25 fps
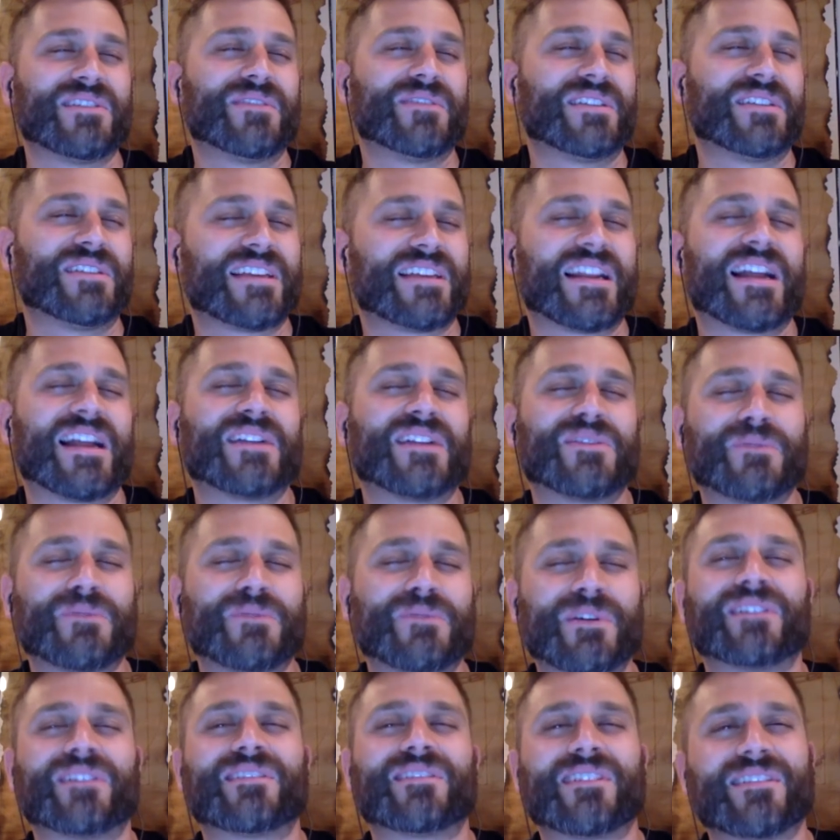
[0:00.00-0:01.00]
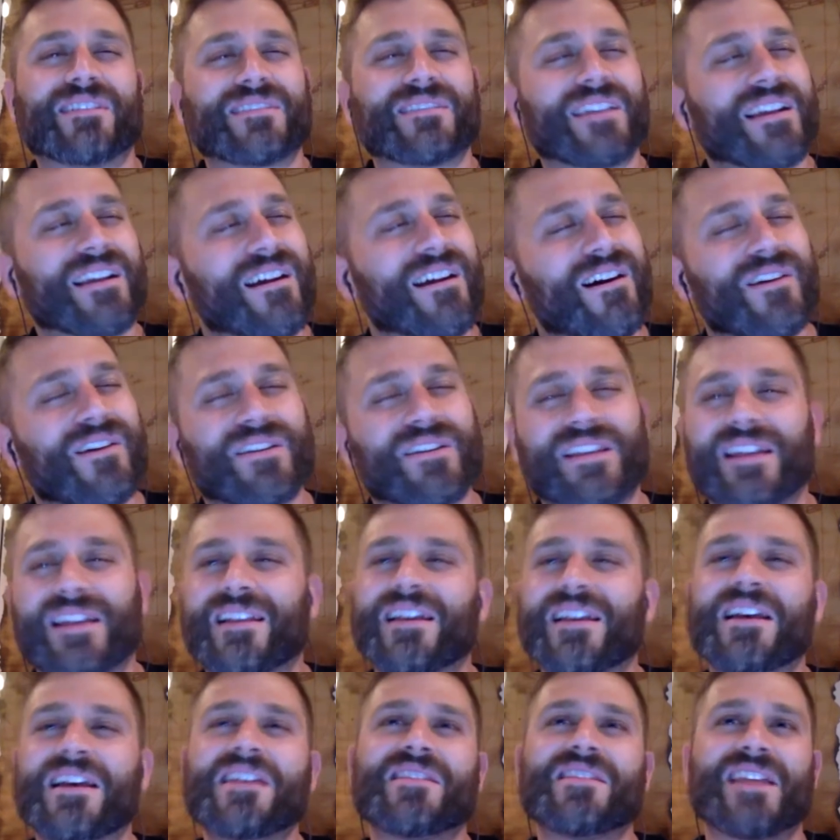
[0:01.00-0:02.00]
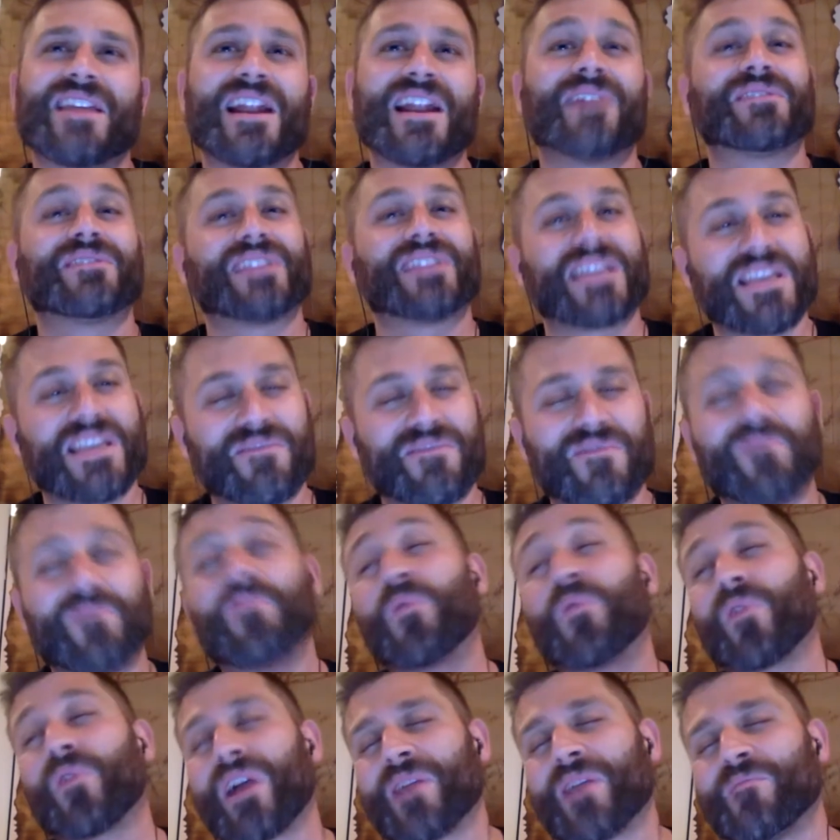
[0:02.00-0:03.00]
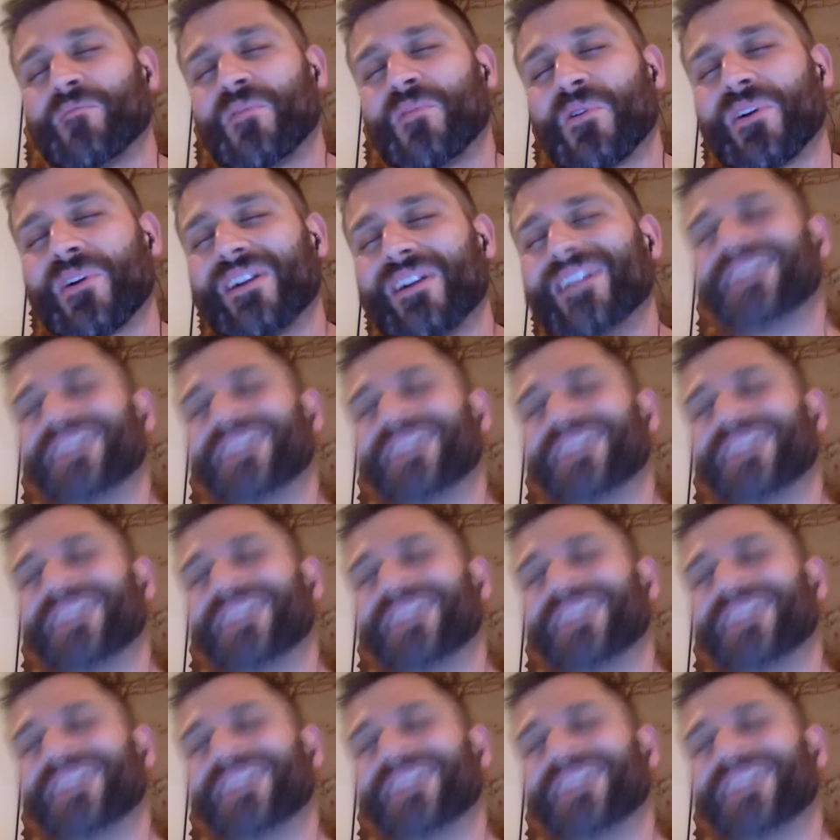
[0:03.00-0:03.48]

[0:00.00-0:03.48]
you had said on Twitter. So I was like, oh, yeah. Then I was like even more on board